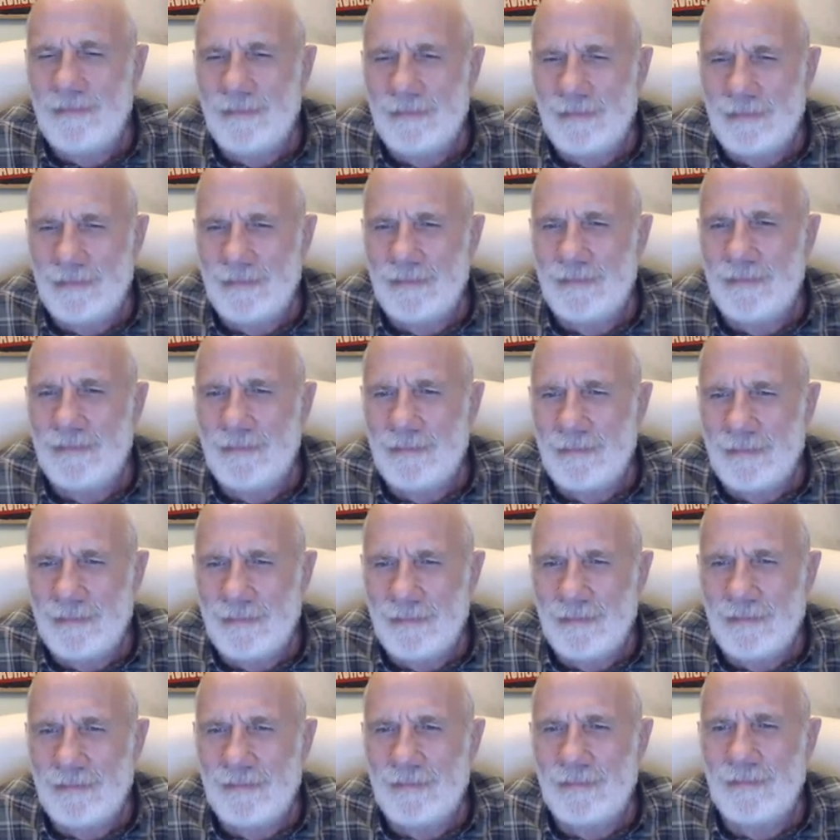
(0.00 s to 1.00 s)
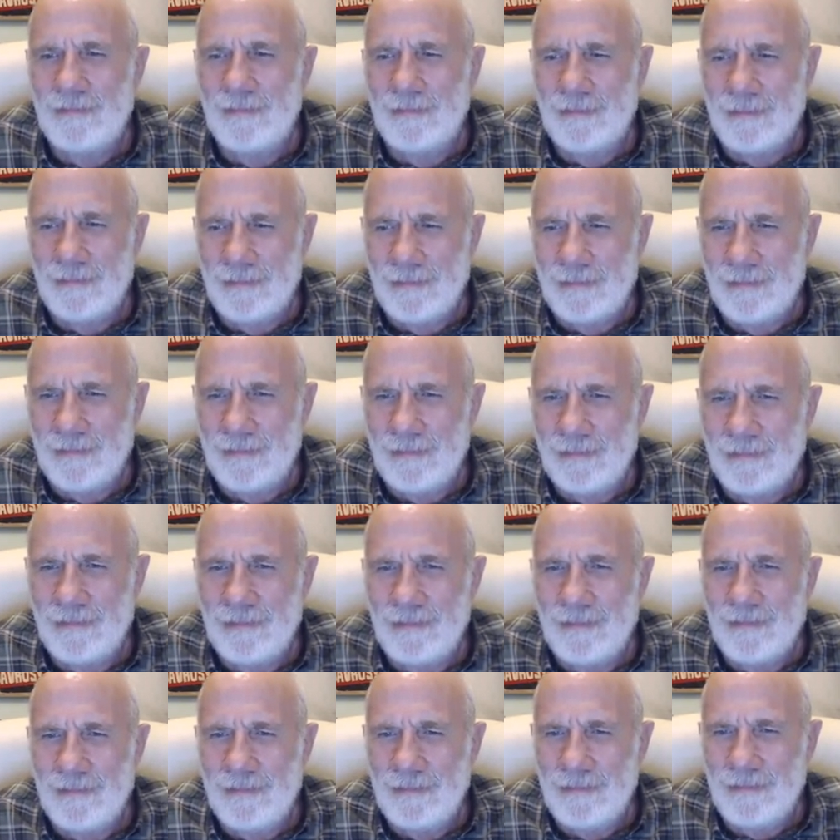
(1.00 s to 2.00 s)

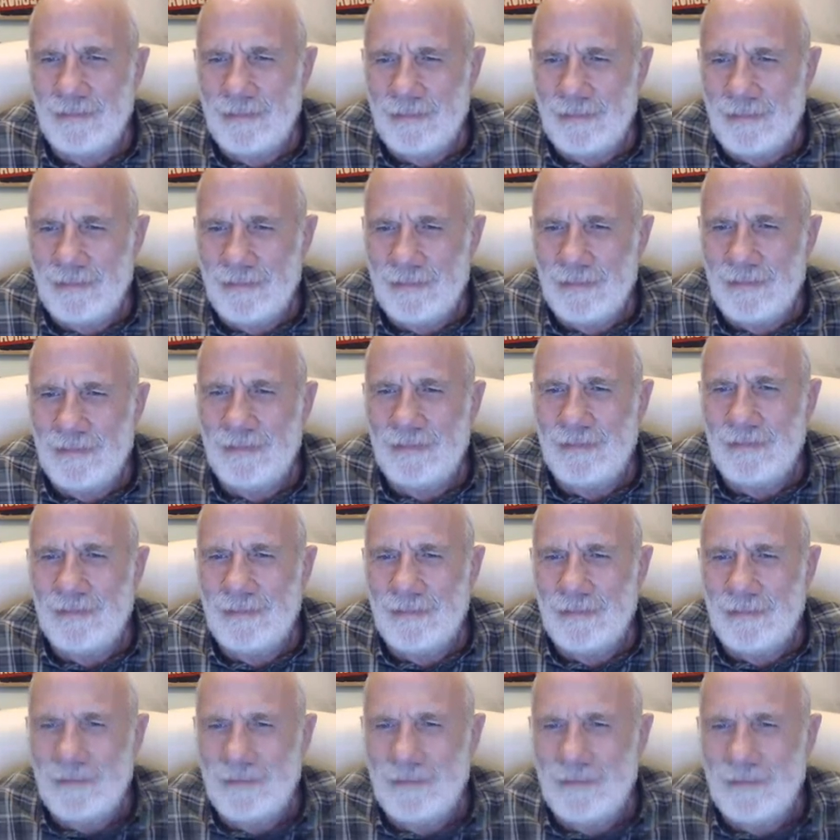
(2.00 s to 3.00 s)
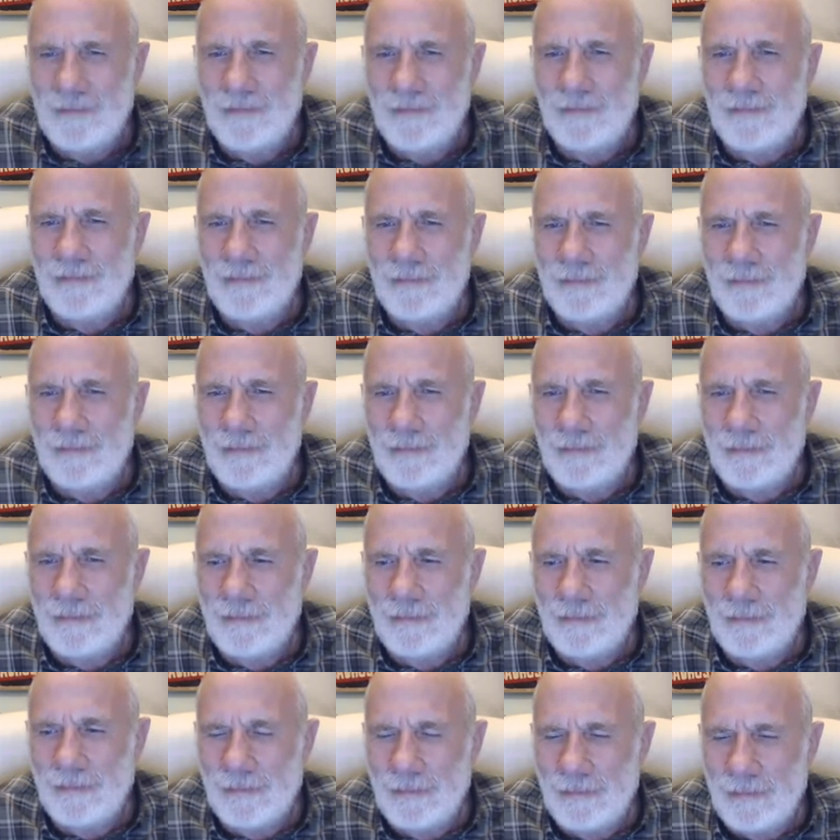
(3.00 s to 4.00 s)

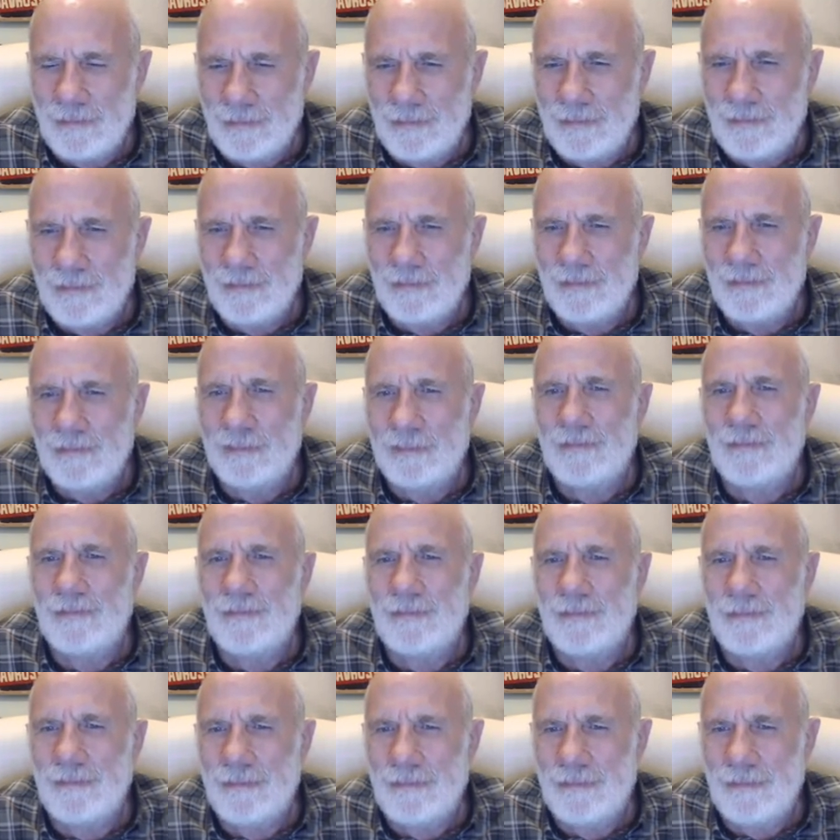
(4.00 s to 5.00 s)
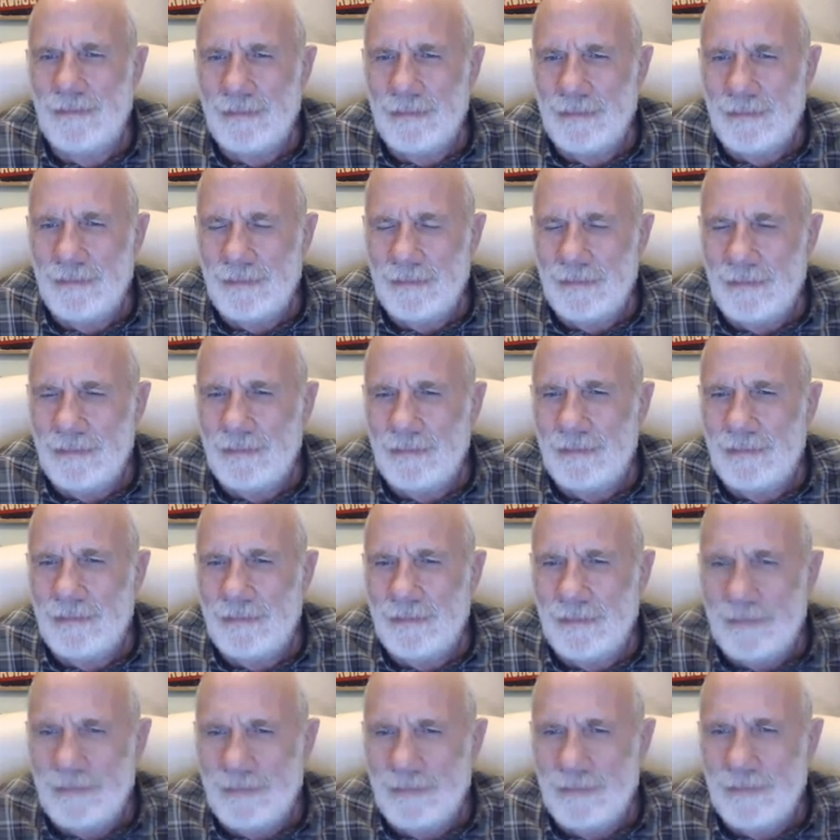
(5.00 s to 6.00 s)

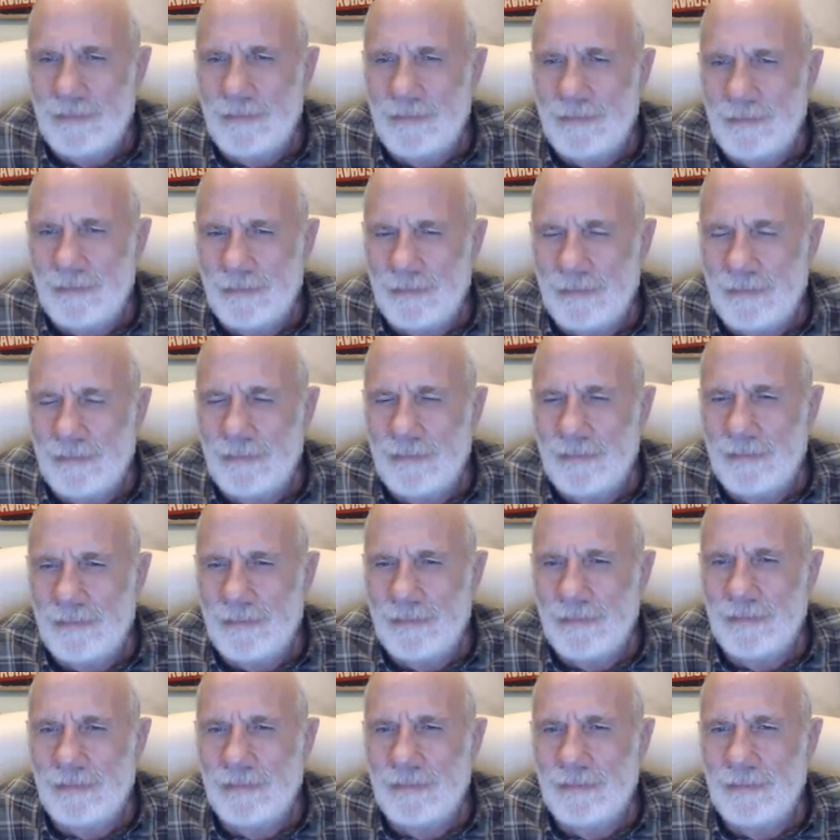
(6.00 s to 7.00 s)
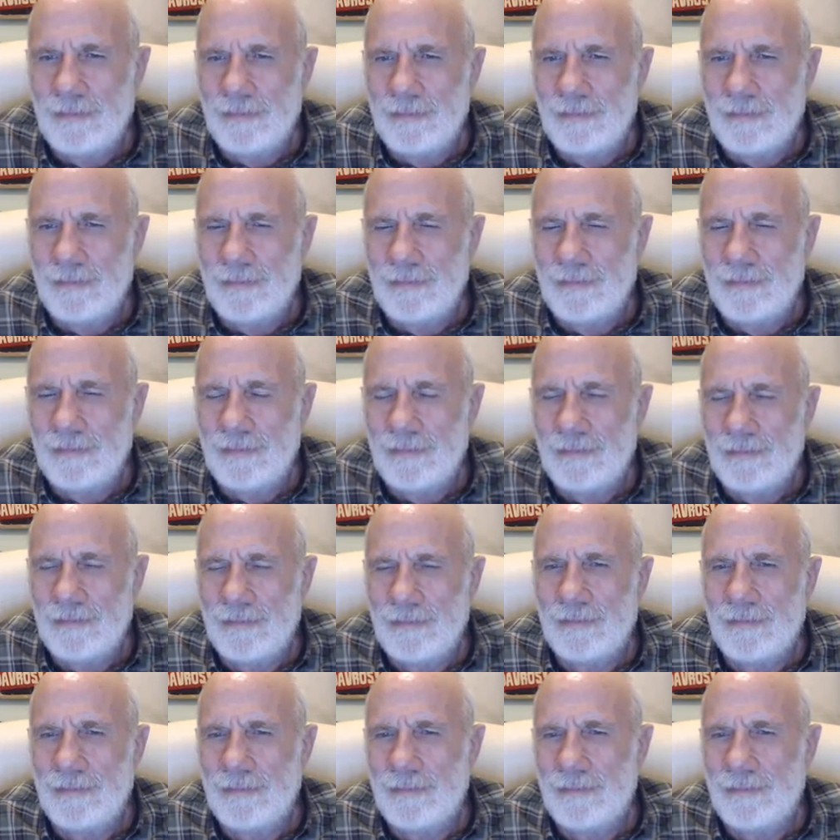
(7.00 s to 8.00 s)
(silent)